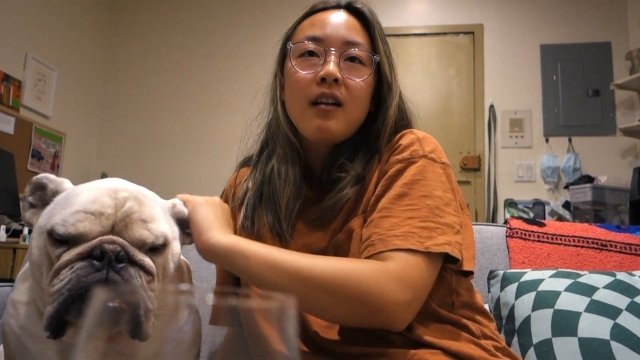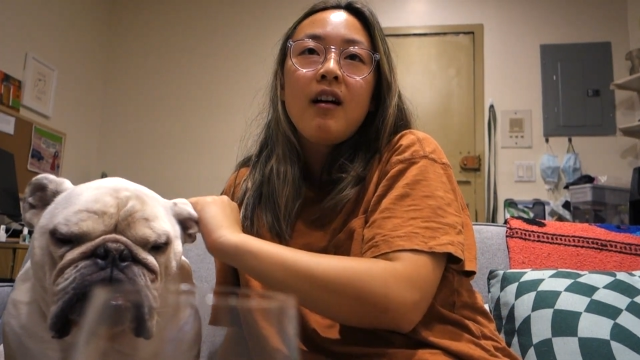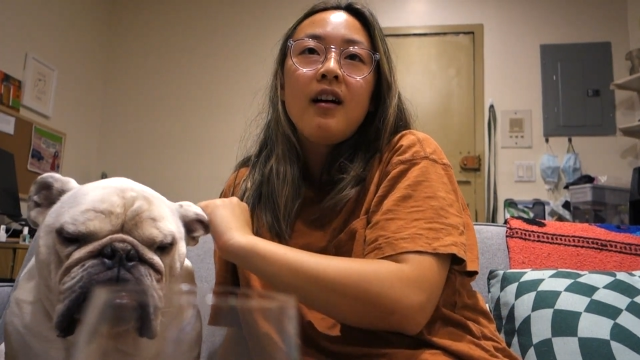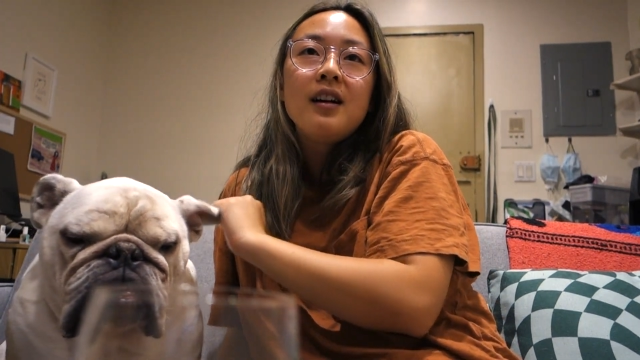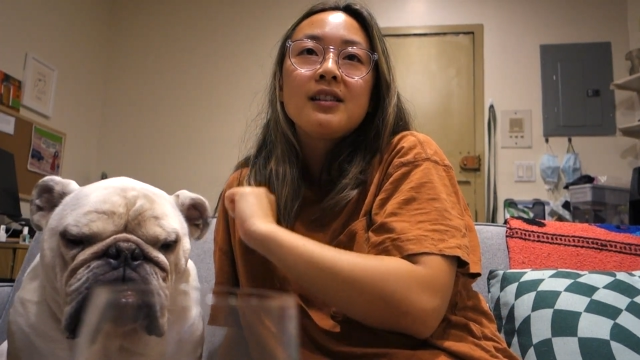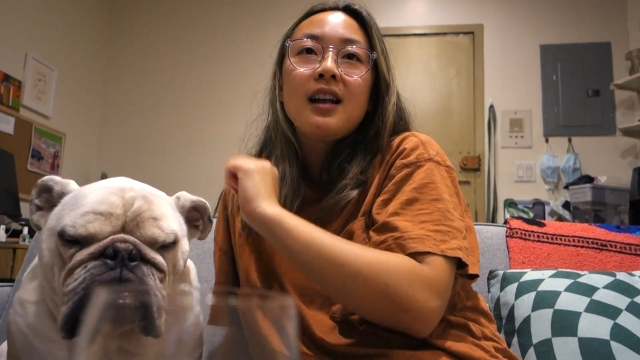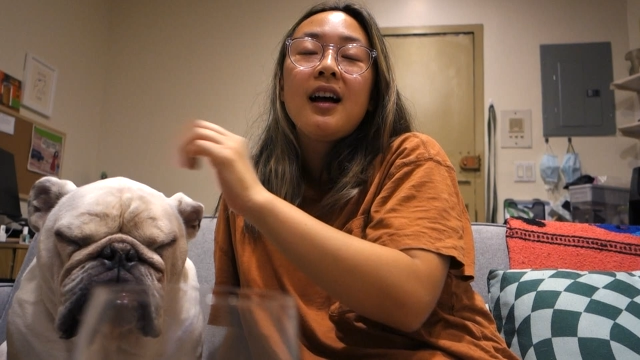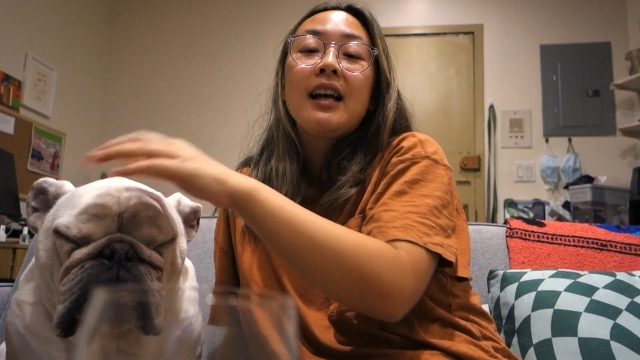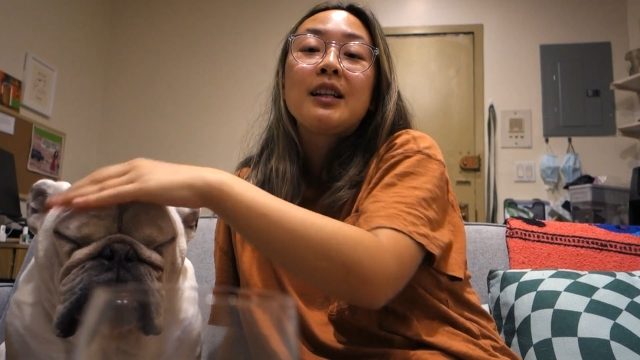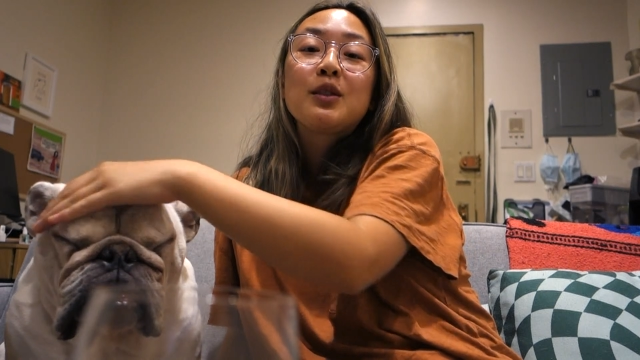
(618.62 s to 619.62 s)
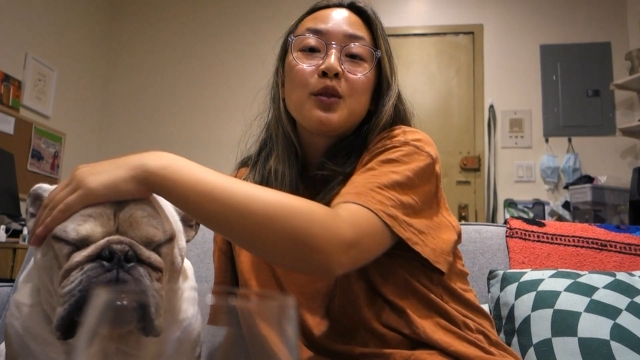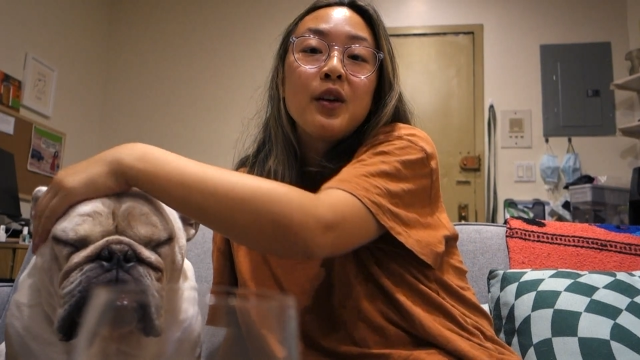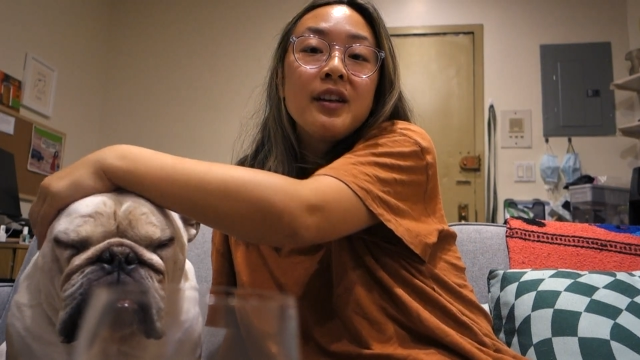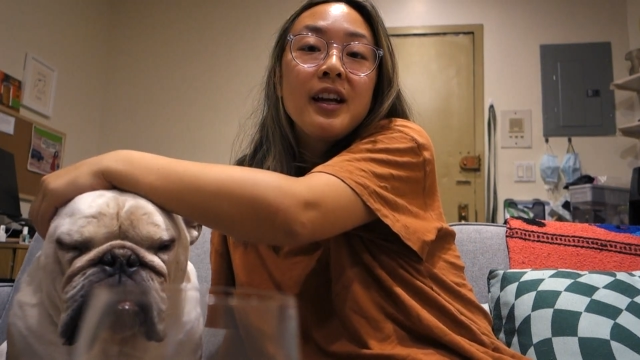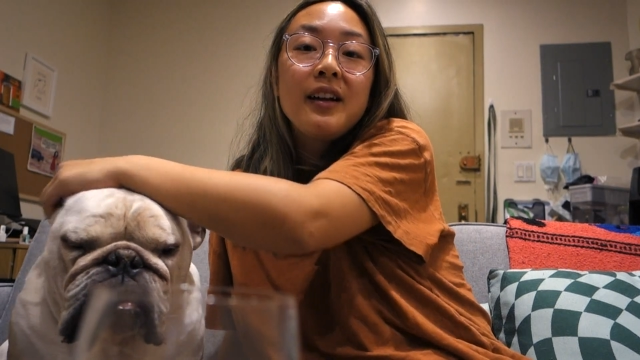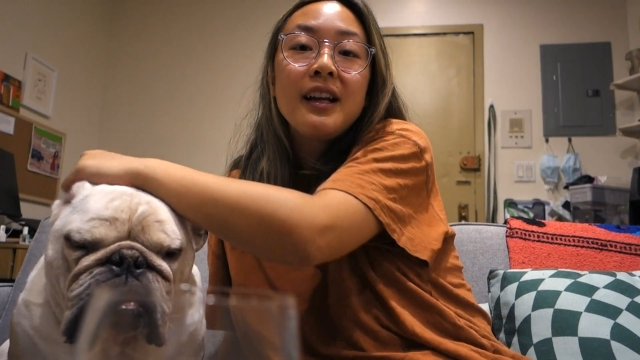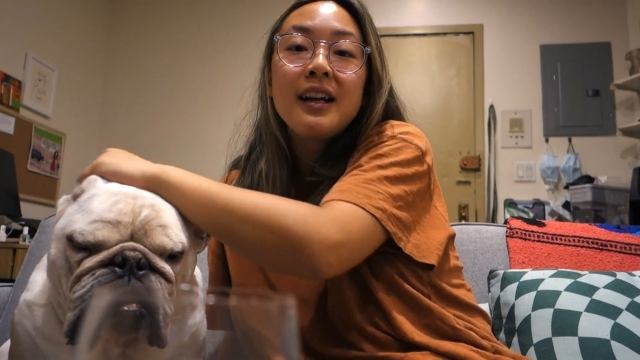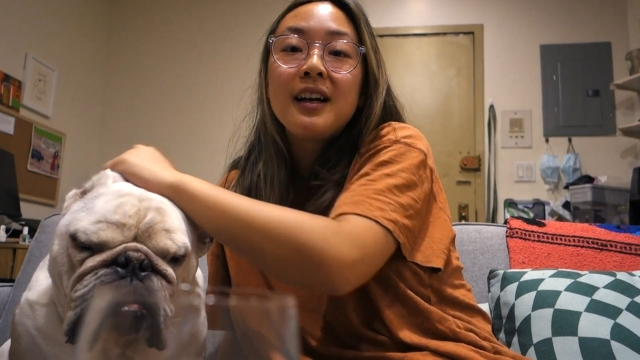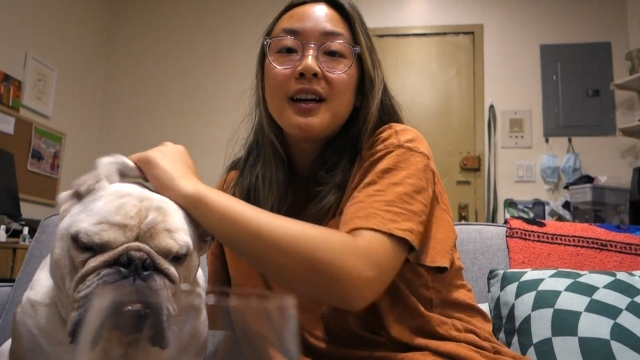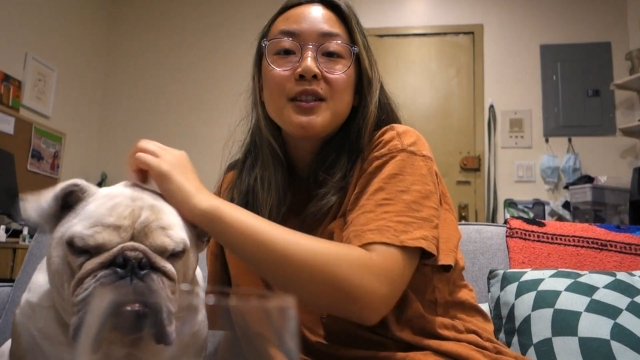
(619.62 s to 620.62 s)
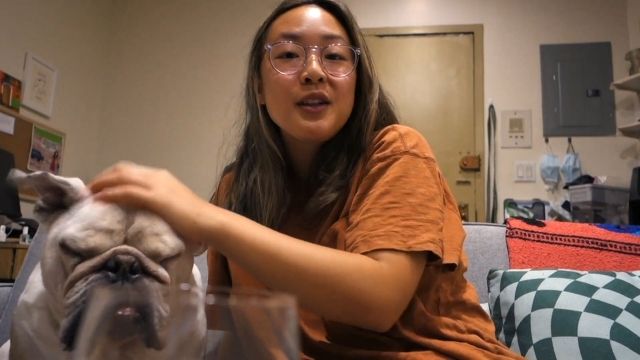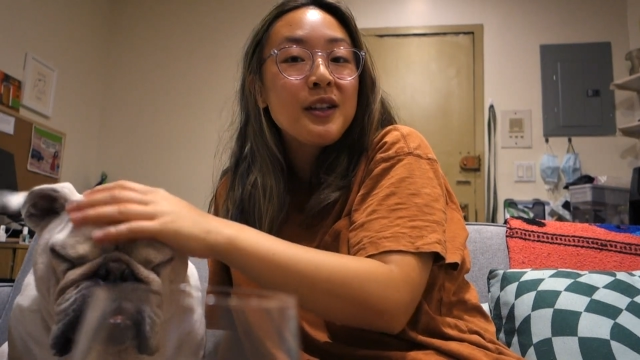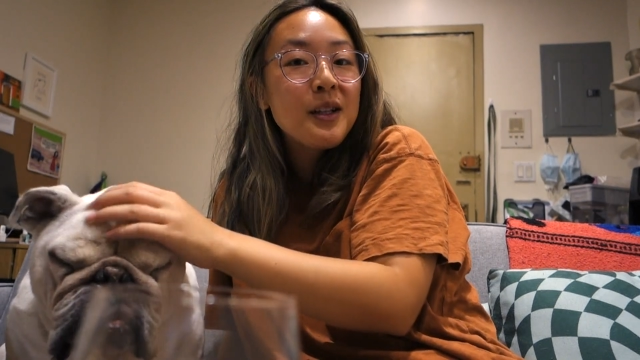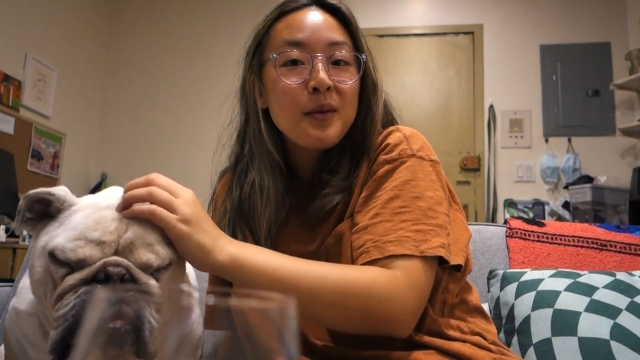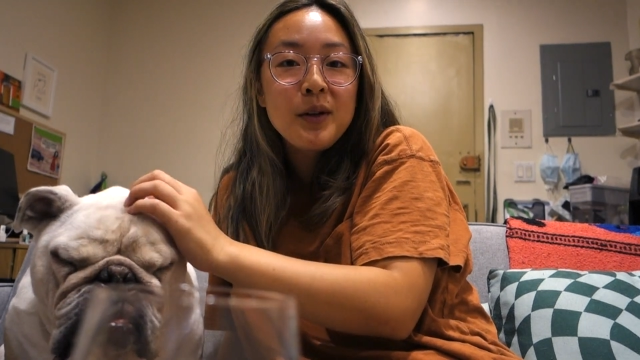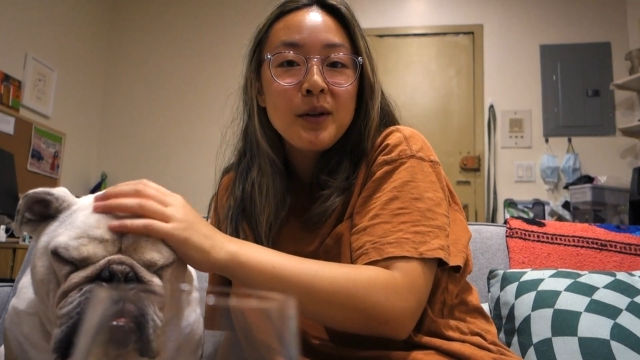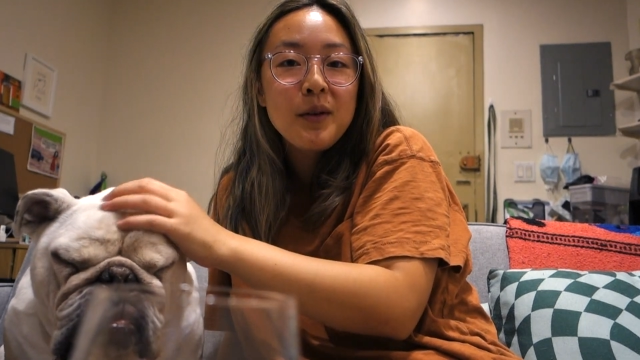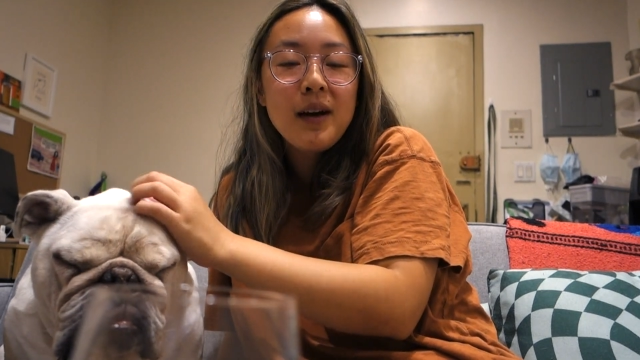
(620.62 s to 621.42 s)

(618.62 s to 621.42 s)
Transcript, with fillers: called Extraordinary Attorney Woo